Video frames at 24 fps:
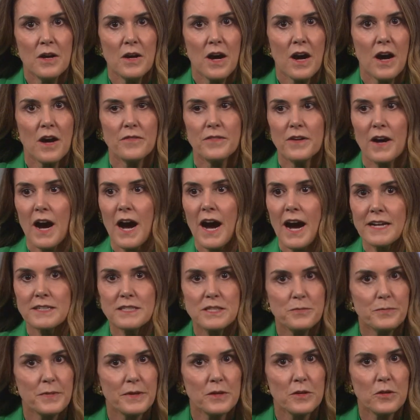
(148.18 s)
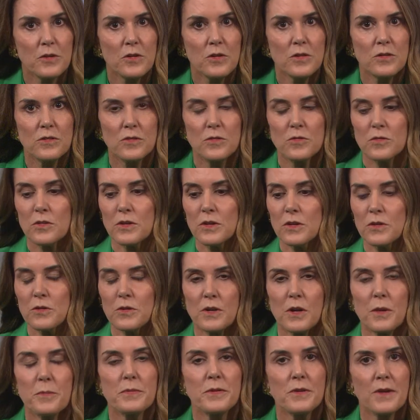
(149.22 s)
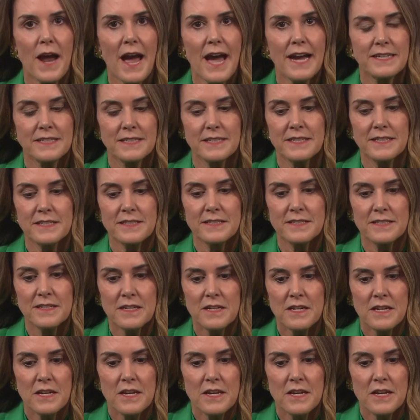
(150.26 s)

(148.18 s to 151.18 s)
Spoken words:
of a hospital or a practice,